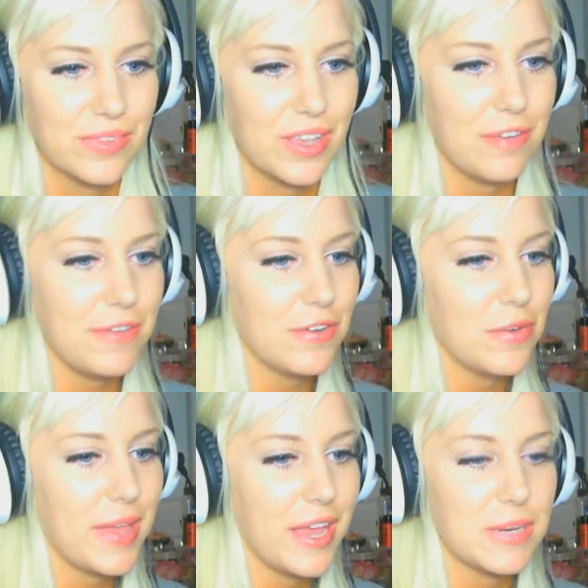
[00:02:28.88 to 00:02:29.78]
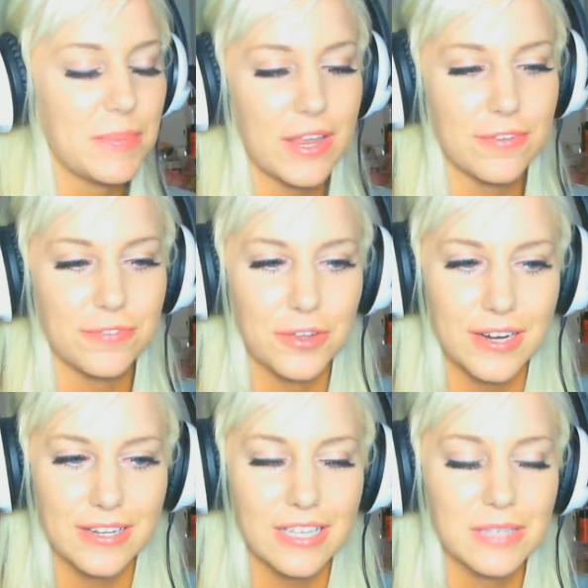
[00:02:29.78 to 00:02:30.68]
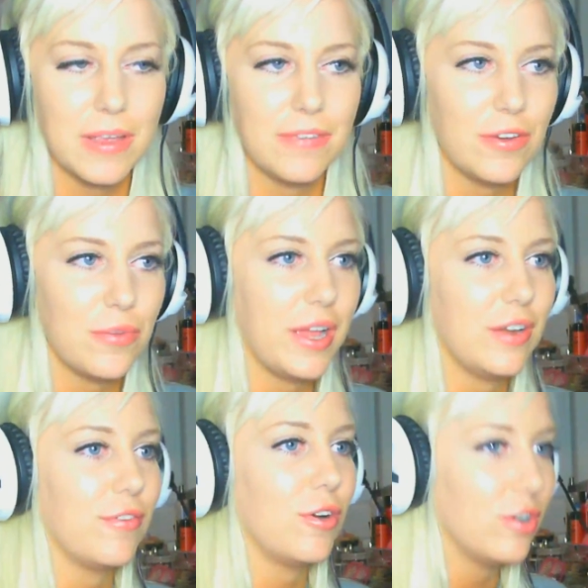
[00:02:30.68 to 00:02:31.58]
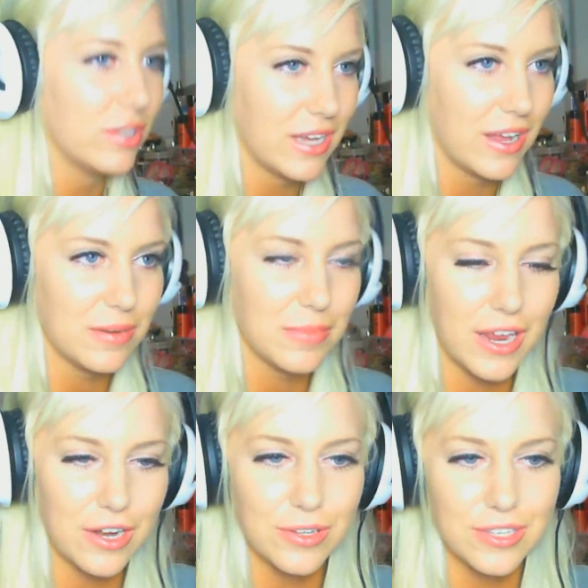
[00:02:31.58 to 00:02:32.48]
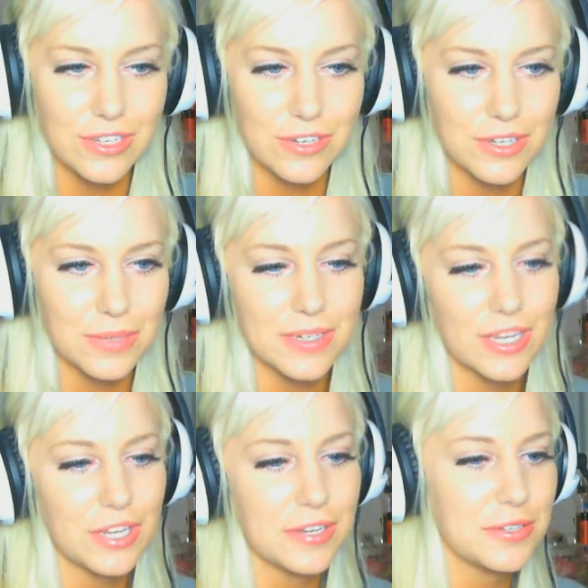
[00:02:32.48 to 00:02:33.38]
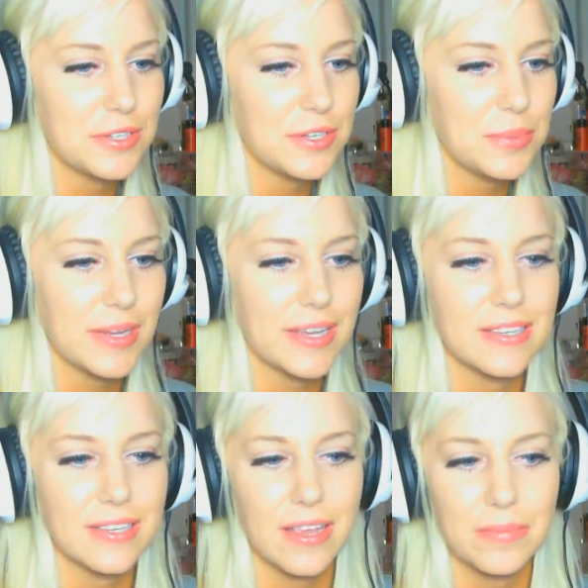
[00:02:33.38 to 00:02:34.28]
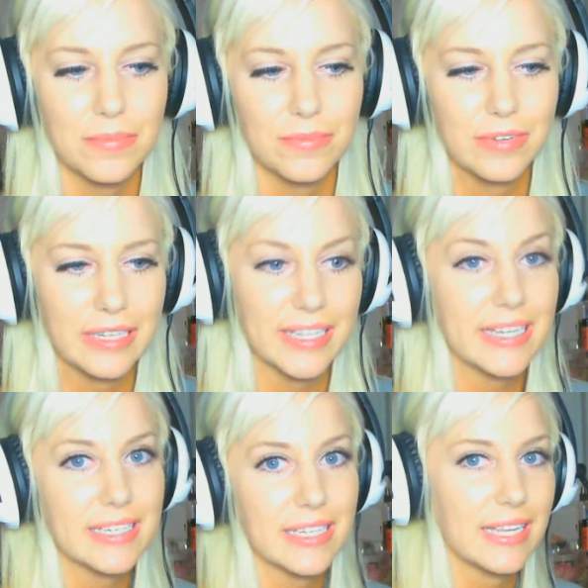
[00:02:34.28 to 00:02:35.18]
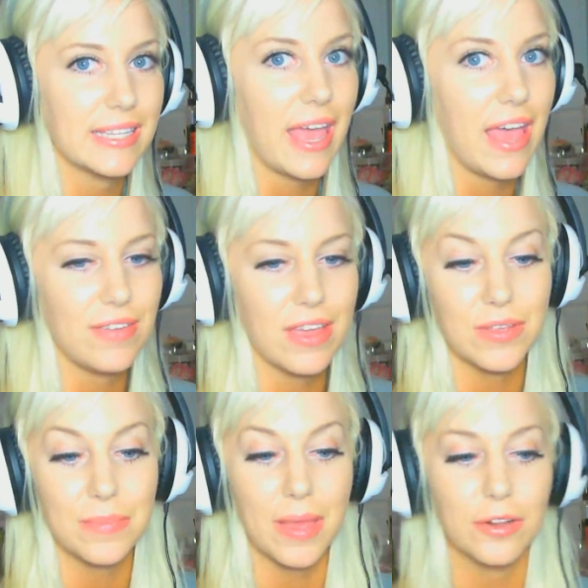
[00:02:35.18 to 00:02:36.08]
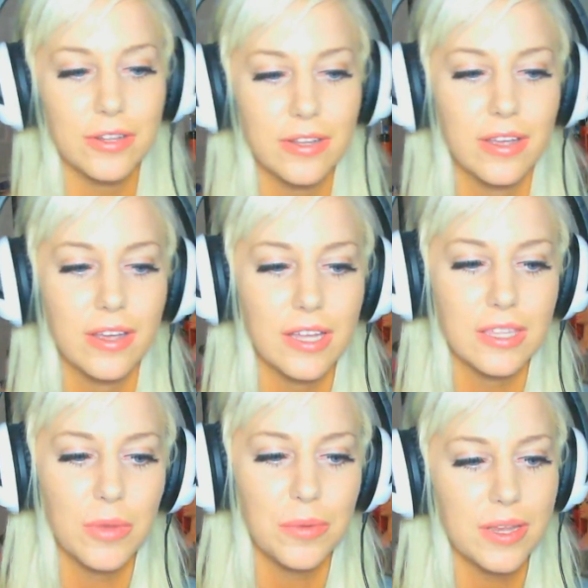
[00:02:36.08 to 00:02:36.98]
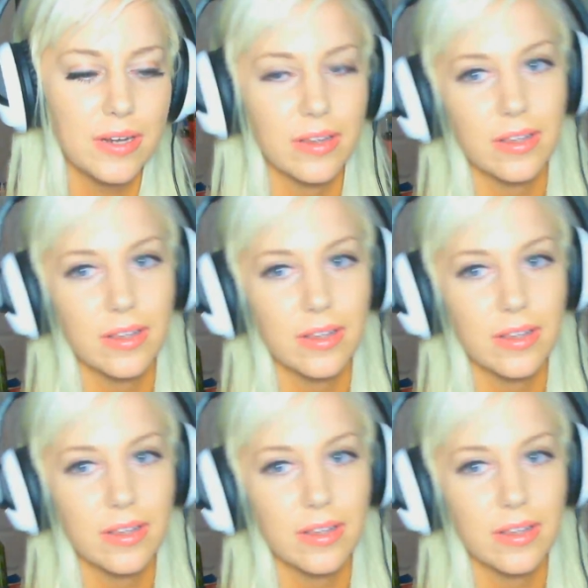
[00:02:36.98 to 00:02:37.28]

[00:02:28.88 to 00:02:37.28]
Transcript: Uh, favorite band, Pink Floyd. That's my favorite band of all time. I don't listen to it as much as I used to because I'm really into like the heavy, heavy metal at the moment.